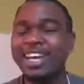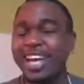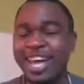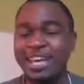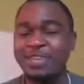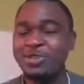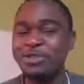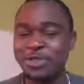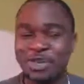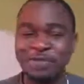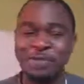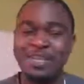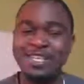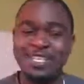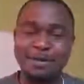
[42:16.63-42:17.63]
I usually
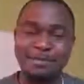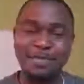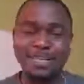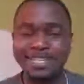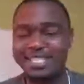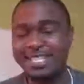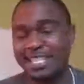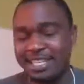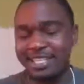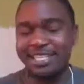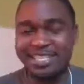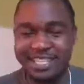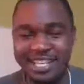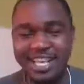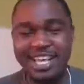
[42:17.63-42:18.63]
mix up that
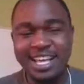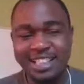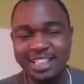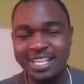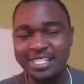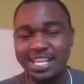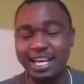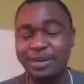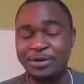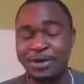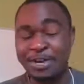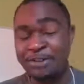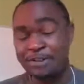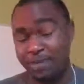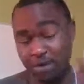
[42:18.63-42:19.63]
that acronym.